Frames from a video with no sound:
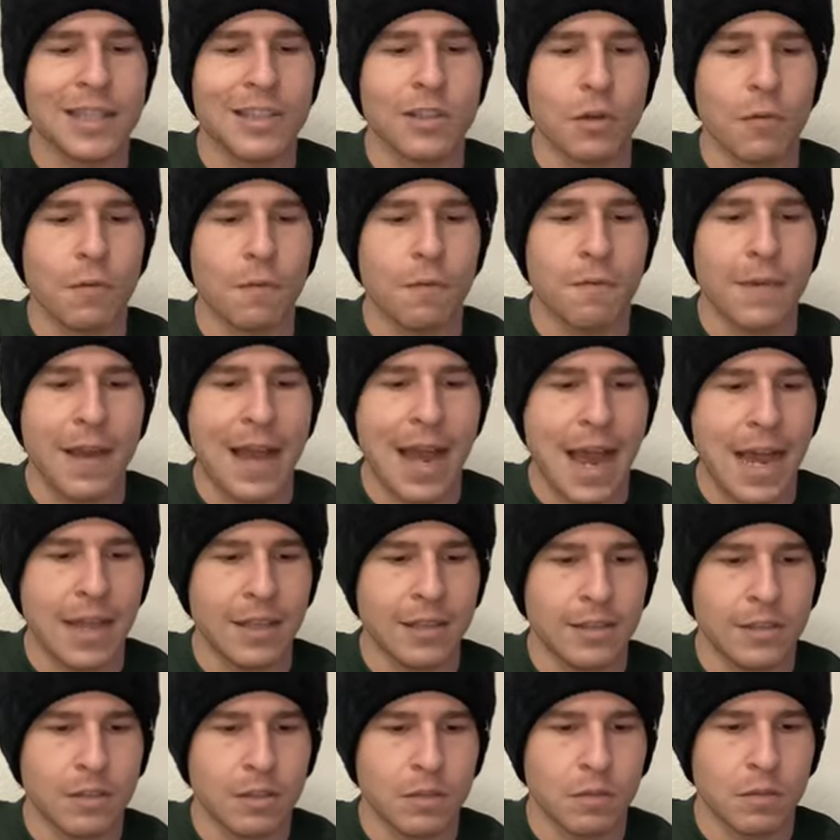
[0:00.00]
so
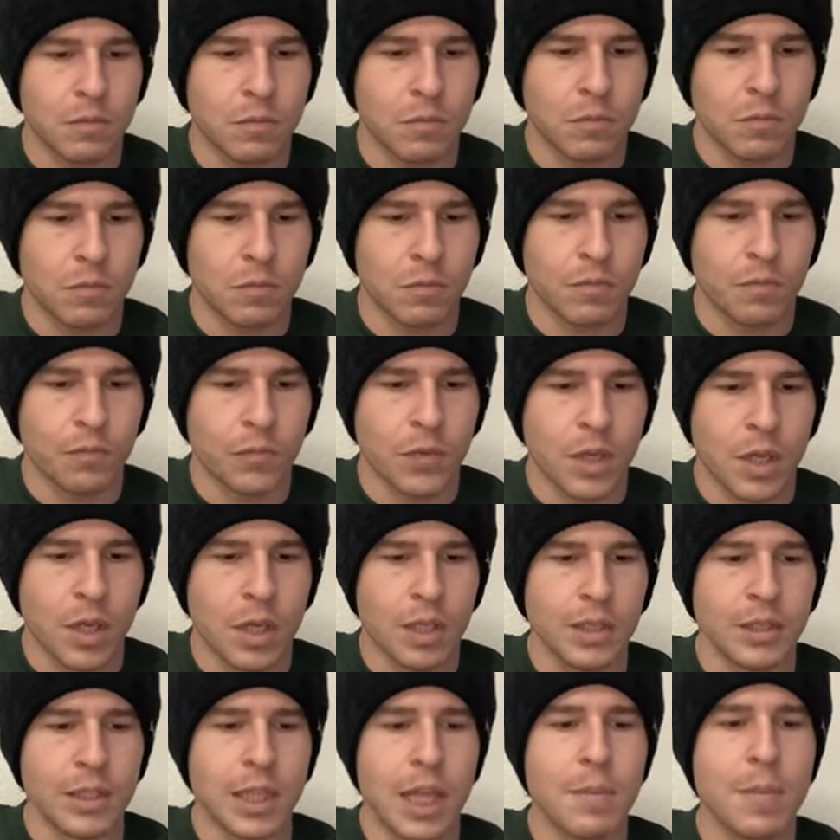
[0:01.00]
fast.
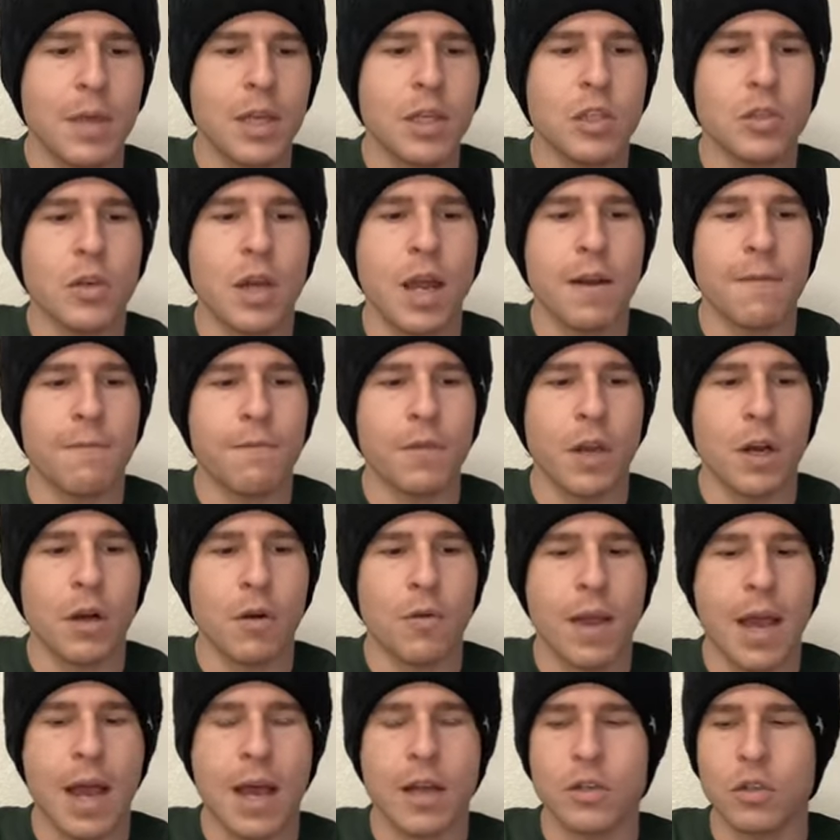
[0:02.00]
let me try and
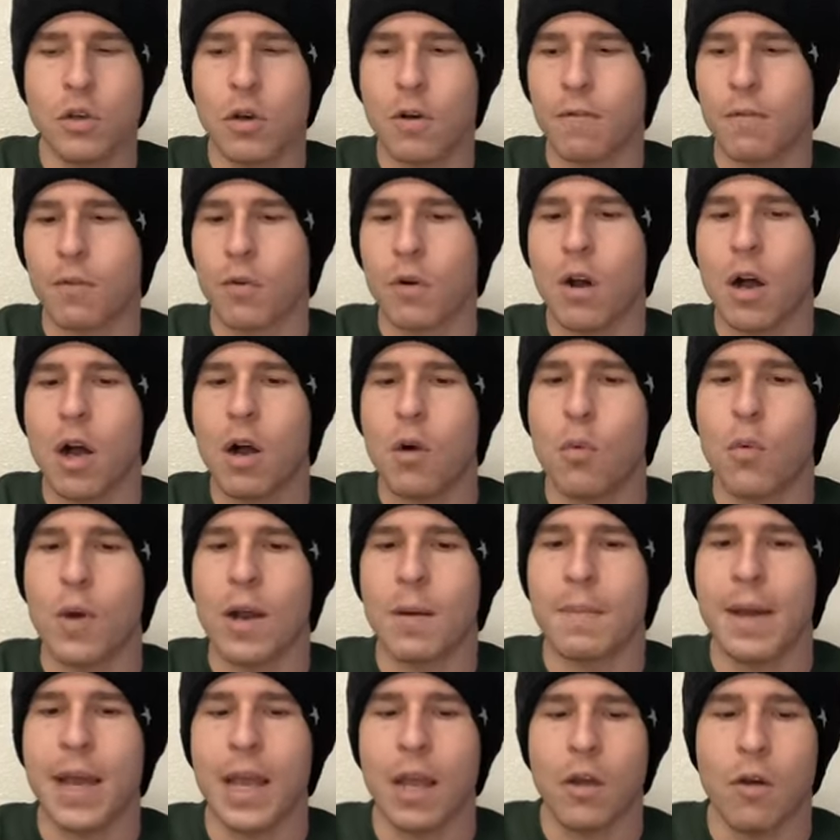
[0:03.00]
figure out overall
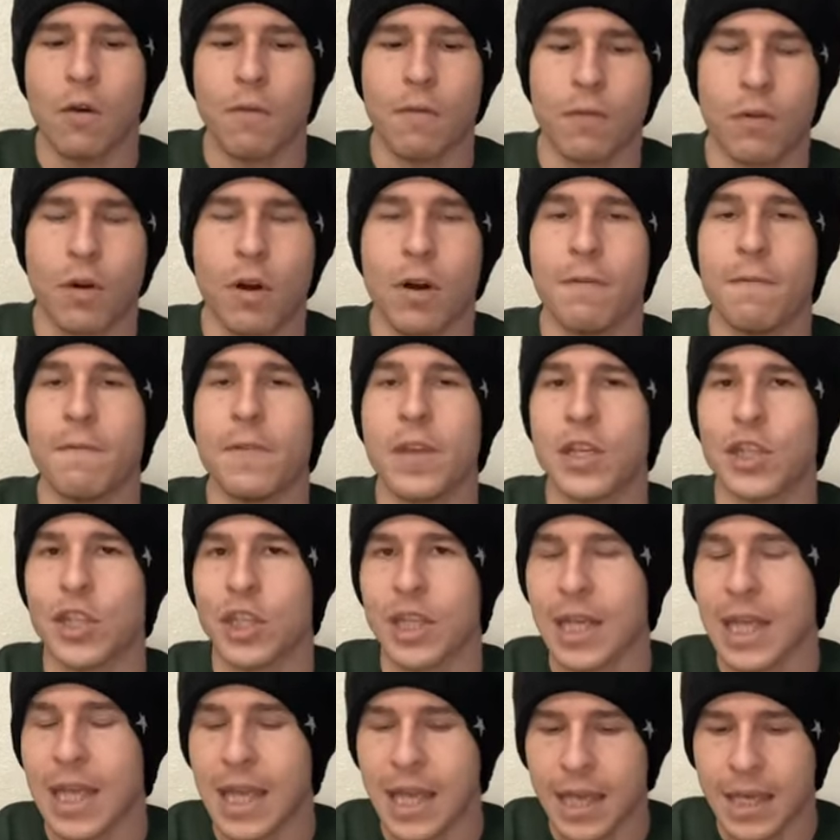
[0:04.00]
what my overall
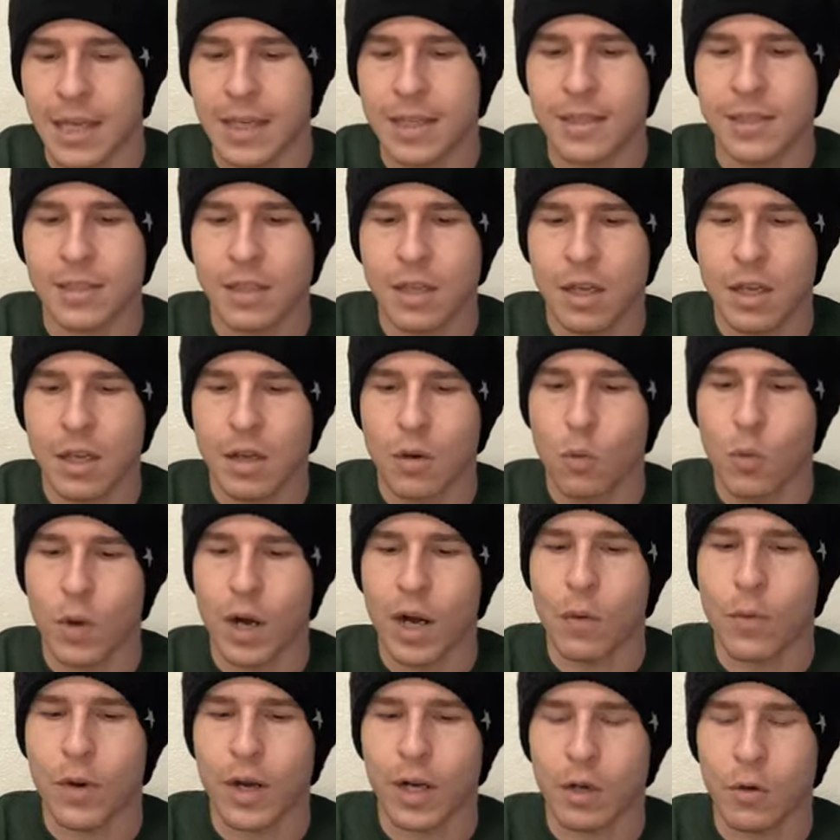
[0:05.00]
vision is,
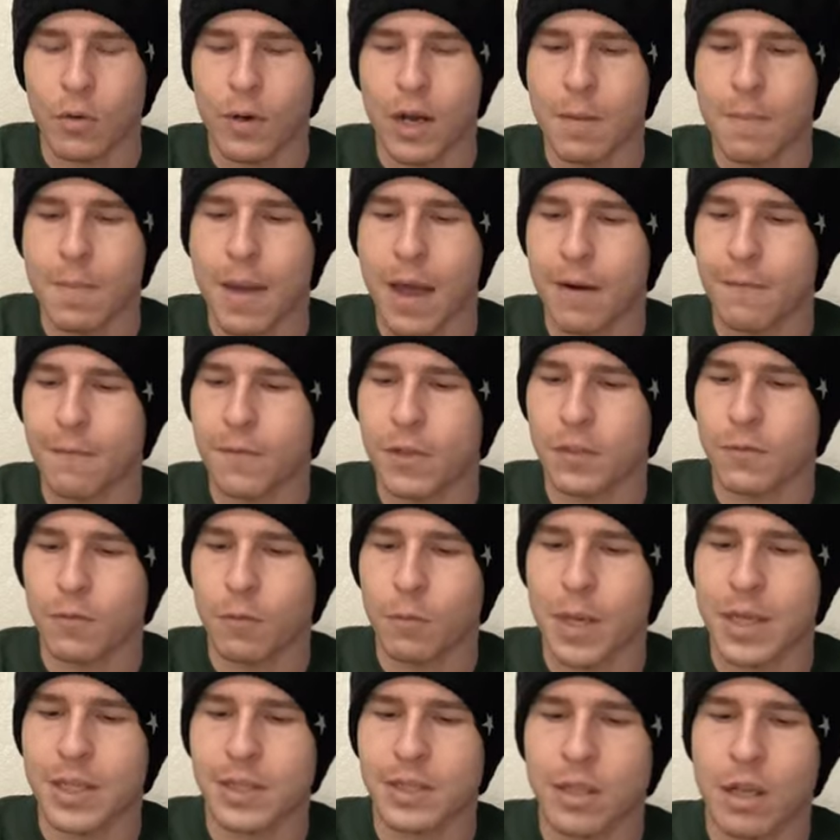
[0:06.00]
what I want to create and manifest for
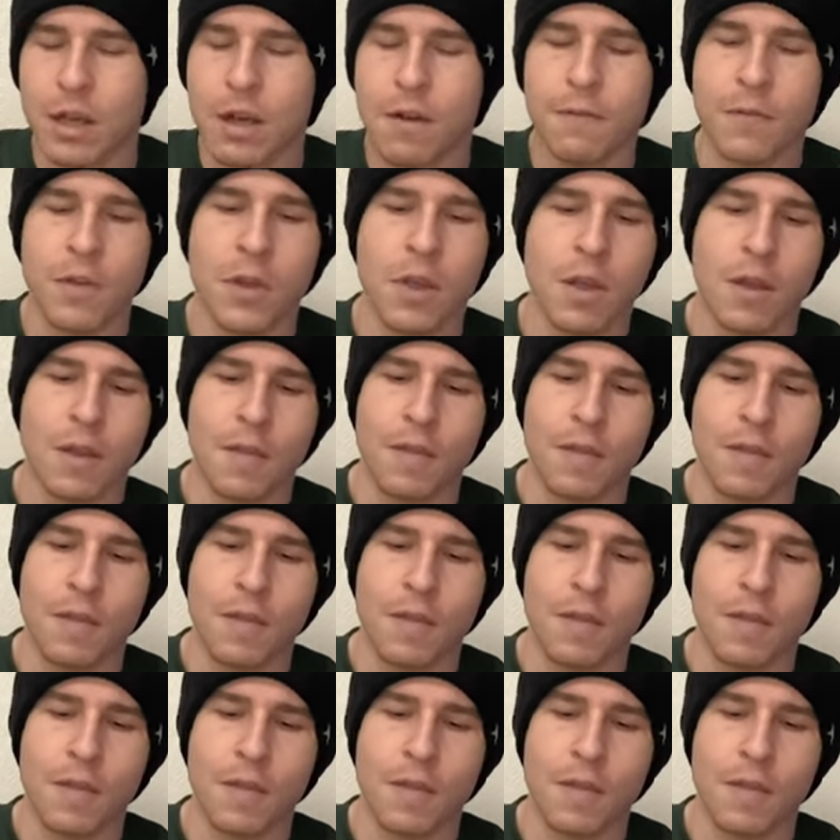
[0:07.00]
myself.